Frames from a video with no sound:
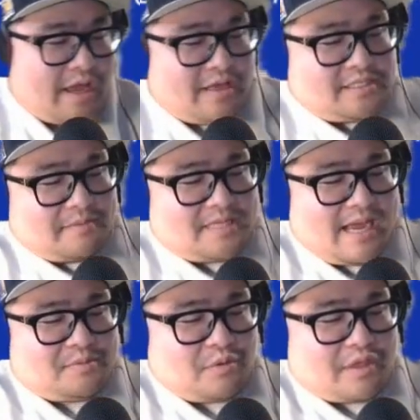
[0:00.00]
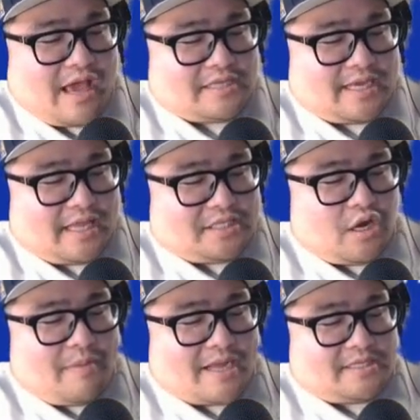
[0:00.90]
sometimes with guests, I like to
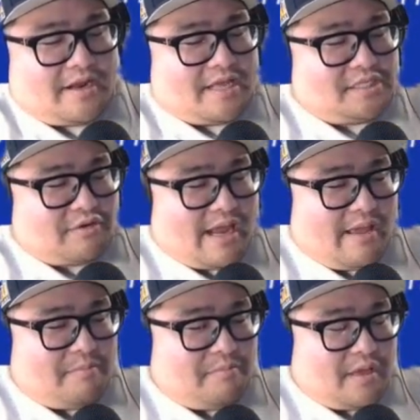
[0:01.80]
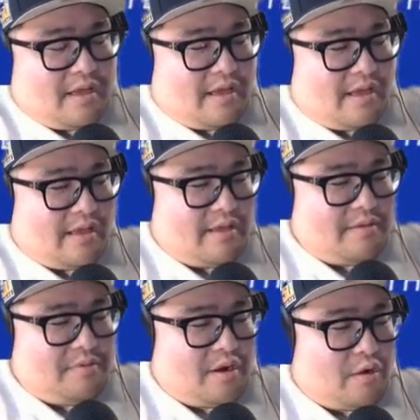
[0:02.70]
go back to the Instagram
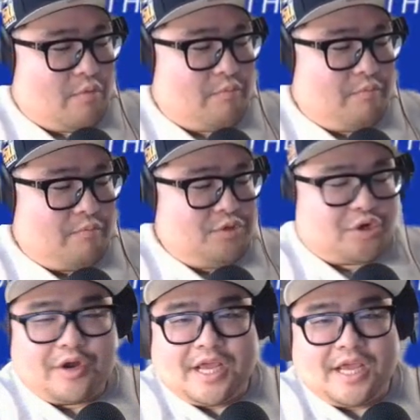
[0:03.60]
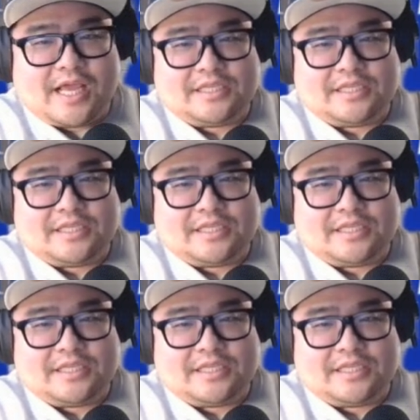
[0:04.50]
journey and